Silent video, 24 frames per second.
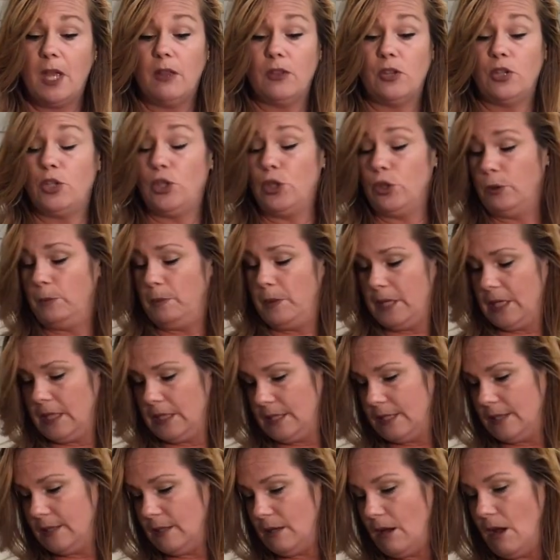The
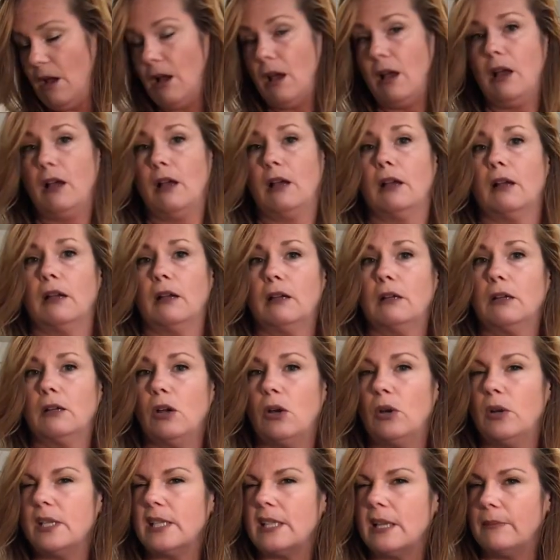toothpicks
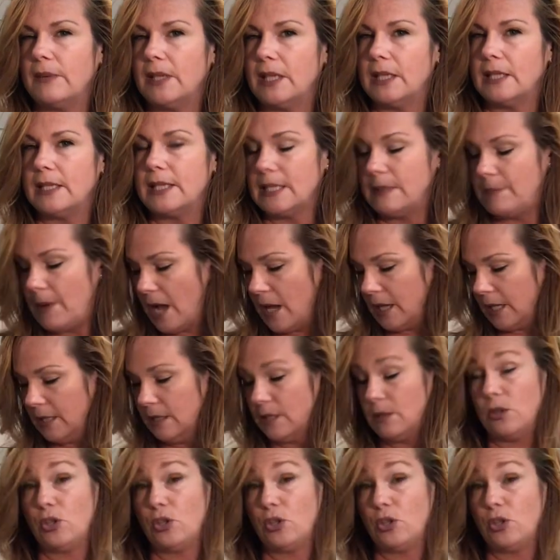go to something that's in the pocket,